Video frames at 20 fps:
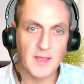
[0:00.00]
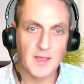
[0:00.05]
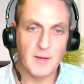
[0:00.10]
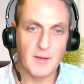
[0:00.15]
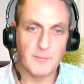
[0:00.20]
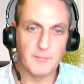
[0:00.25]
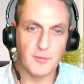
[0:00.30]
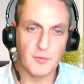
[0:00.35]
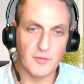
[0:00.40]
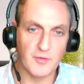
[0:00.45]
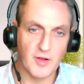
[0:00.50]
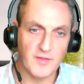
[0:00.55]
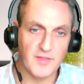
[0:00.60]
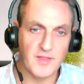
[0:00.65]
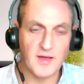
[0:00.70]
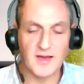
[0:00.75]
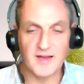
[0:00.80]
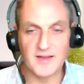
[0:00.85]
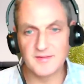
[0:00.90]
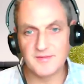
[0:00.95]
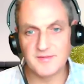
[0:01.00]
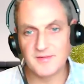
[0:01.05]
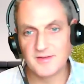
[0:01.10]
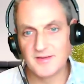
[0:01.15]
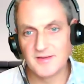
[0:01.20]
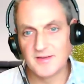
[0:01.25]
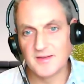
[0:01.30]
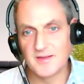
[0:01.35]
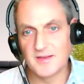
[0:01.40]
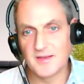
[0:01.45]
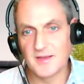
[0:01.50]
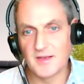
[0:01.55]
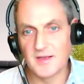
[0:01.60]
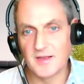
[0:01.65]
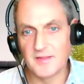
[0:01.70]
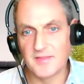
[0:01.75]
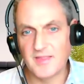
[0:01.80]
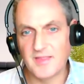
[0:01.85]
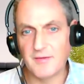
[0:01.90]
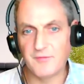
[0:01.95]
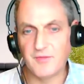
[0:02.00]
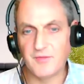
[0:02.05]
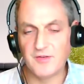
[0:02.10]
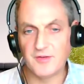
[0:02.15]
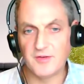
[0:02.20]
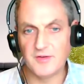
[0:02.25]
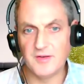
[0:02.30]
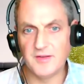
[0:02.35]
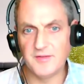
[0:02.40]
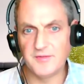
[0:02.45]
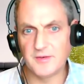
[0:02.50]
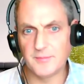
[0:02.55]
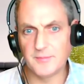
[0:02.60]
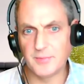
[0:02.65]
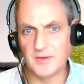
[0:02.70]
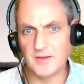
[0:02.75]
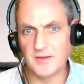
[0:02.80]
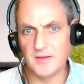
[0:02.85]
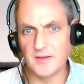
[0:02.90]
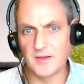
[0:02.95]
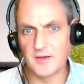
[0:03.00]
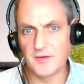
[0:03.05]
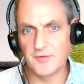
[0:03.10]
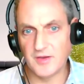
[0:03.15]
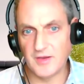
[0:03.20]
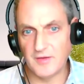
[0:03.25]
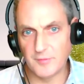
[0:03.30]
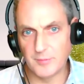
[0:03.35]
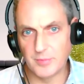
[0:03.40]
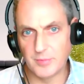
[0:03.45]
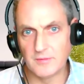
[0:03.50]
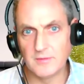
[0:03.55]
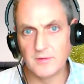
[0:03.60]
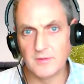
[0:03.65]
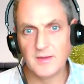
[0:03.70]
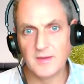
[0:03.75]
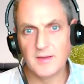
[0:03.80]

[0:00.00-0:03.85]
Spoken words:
But on the other hand, that vision needs to be achievable